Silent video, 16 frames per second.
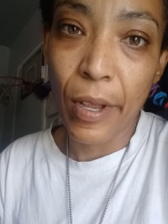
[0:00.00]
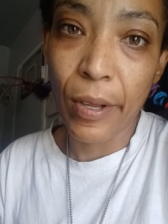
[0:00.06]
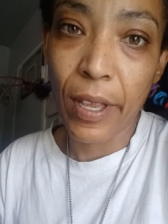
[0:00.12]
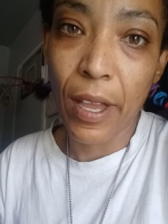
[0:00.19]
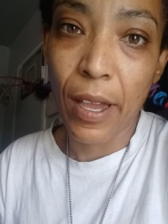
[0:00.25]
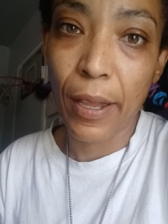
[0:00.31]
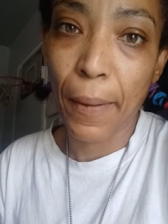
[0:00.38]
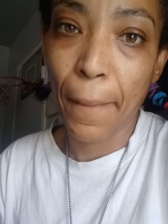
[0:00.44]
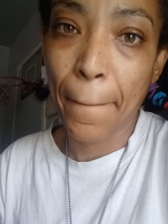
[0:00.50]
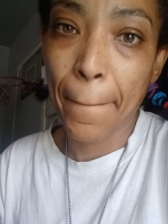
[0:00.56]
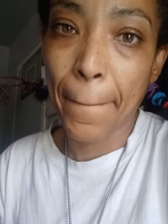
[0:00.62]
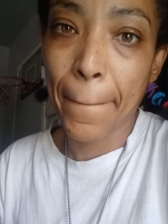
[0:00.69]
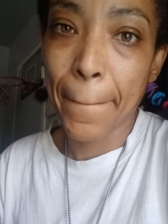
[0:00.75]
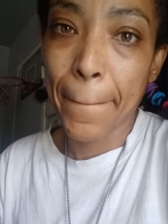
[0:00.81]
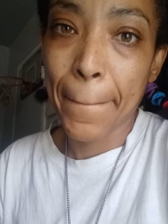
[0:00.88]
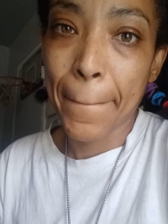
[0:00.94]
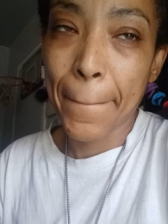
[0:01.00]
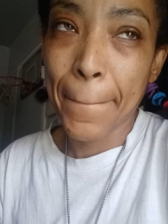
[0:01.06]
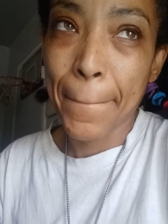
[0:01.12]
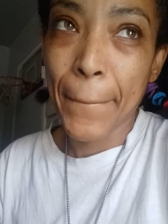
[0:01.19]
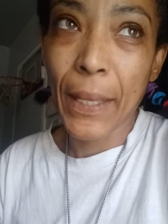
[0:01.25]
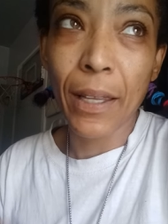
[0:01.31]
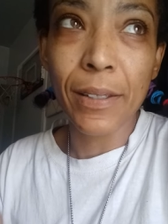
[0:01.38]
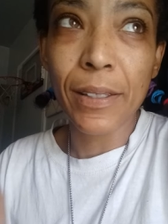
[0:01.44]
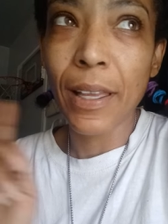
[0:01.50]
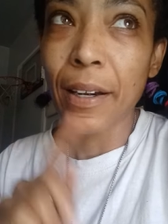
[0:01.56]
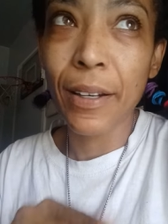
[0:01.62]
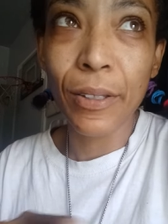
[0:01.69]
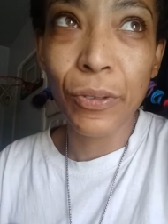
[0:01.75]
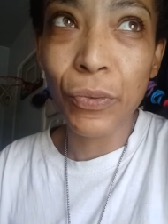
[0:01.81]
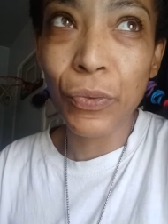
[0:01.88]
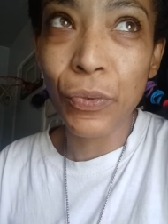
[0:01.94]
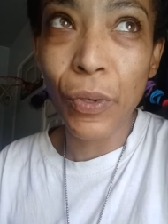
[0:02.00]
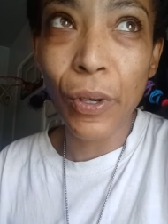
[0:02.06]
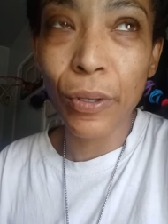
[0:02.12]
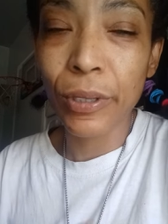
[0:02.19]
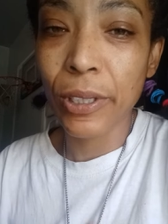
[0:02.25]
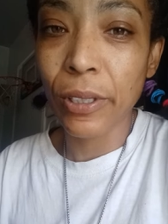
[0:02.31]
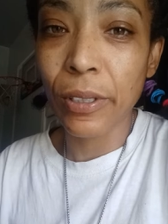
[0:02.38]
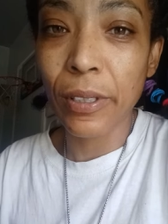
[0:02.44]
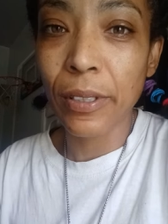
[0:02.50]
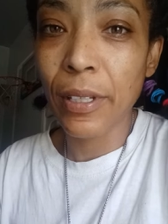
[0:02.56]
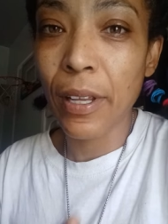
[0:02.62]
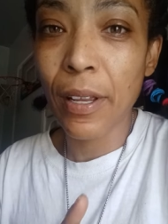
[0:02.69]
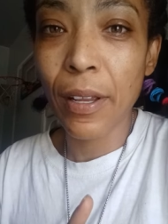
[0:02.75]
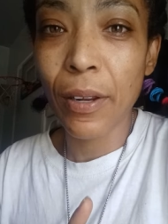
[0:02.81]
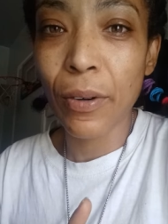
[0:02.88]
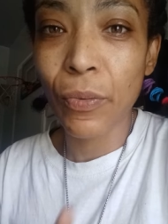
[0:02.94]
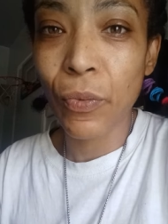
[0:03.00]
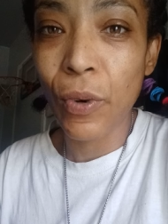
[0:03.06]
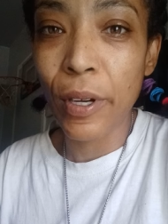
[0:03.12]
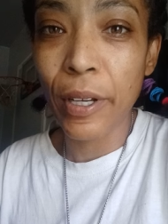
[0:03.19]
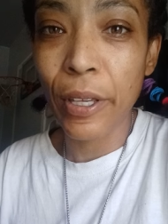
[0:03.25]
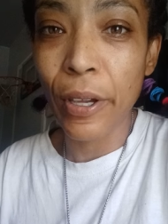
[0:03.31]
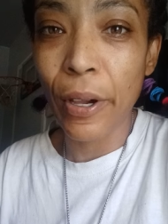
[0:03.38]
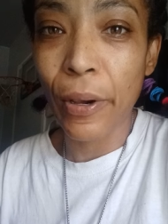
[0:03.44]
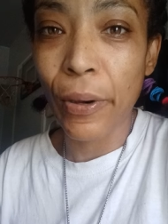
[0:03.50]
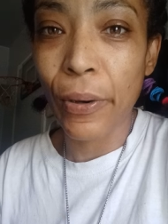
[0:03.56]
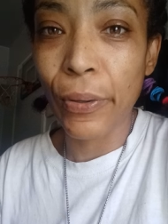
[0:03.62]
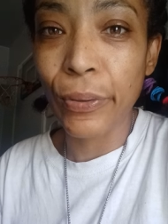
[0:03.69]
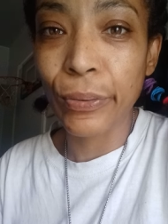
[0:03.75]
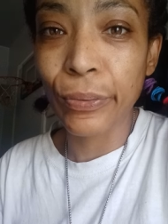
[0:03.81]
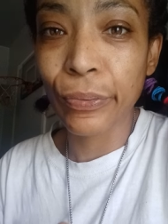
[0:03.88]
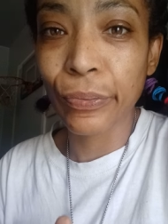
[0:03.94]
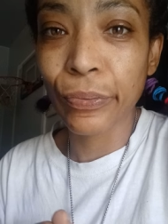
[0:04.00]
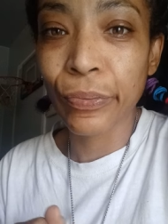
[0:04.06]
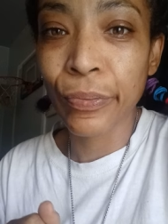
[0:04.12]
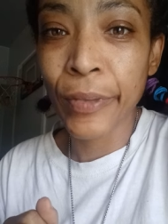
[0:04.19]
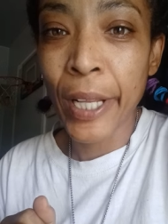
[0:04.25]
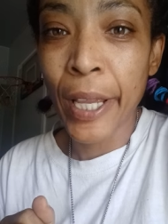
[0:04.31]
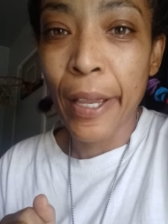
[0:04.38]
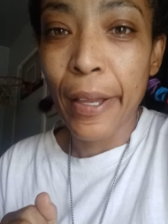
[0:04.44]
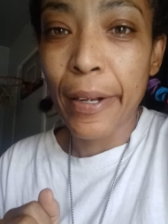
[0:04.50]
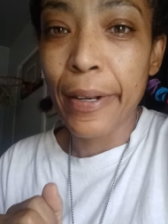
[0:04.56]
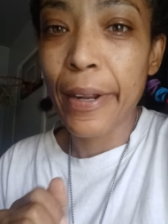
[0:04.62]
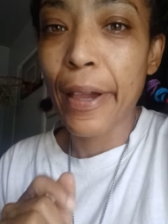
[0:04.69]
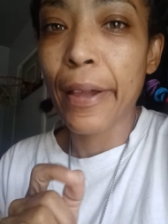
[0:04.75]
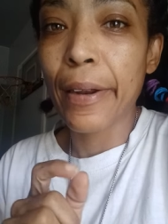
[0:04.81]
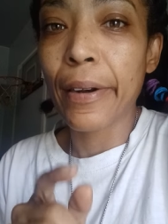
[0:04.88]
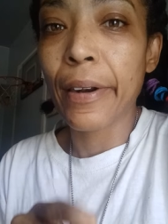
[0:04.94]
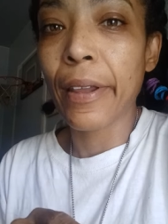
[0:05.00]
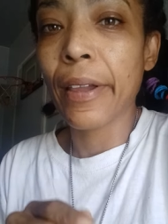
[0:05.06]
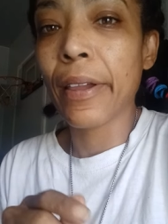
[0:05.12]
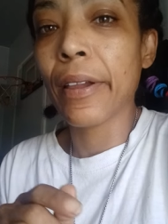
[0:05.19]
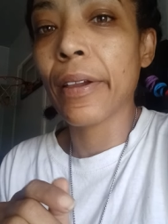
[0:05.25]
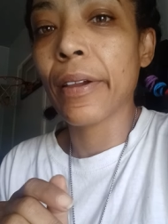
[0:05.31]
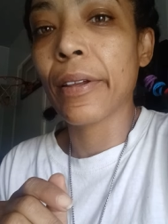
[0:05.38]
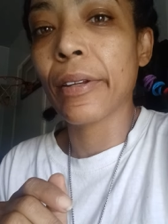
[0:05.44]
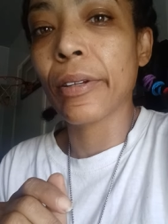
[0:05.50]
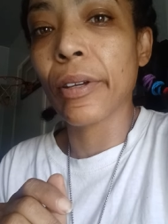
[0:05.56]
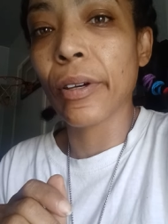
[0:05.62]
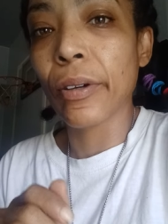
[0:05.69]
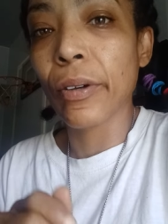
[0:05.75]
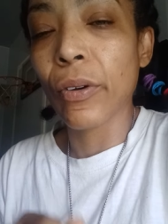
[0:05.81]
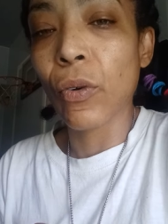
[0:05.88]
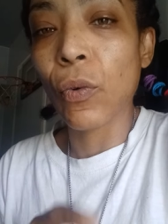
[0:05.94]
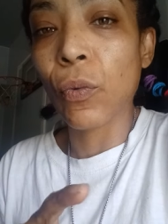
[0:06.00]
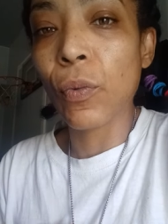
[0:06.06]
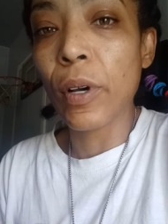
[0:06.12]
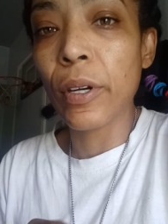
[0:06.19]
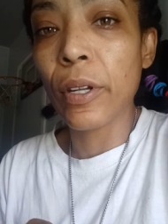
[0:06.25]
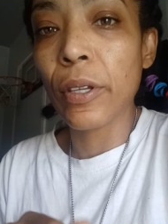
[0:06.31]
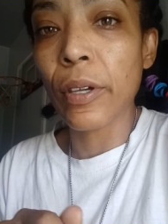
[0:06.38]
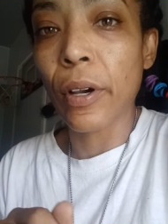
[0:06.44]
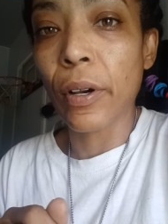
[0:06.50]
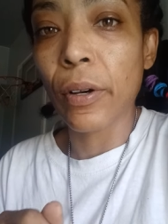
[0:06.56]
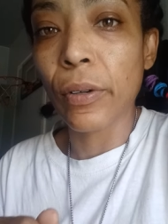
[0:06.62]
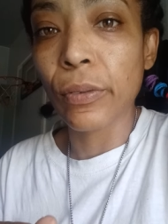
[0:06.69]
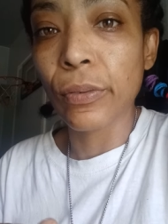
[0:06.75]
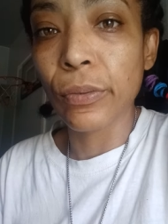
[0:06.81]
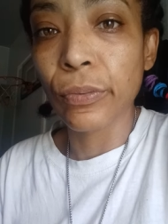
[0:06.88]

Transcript: Okay? Because I didn't do wrong to nan one of y'all. Not nan one of y'all.